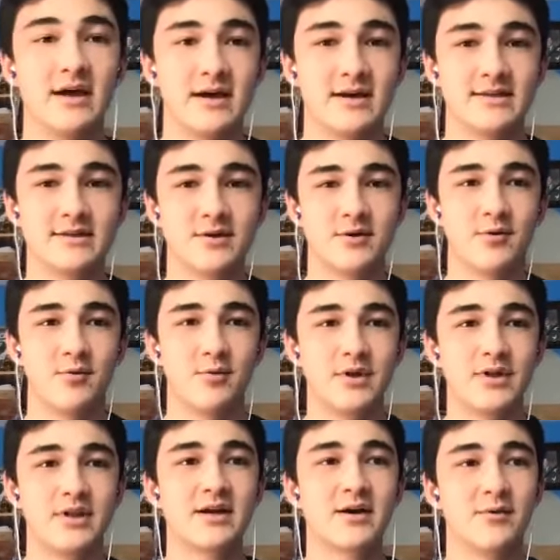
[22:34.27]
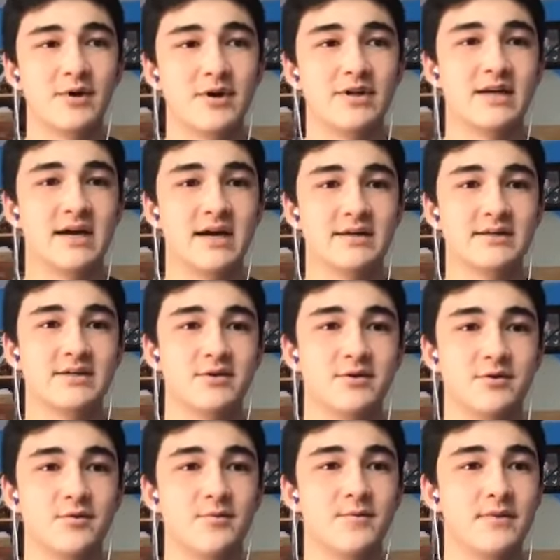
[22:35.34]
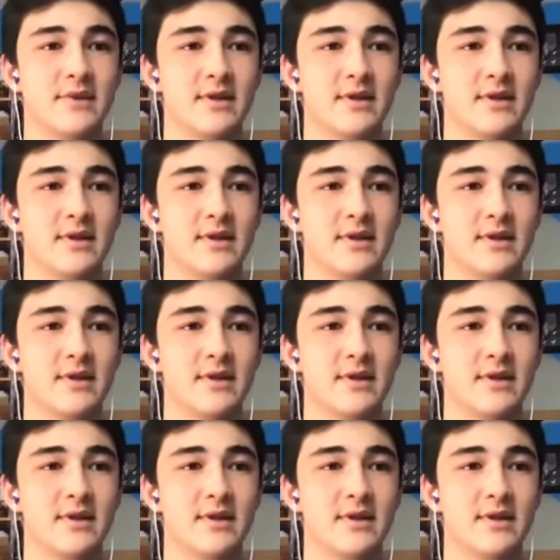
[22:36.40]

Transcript: And so one thing I wanted to ask you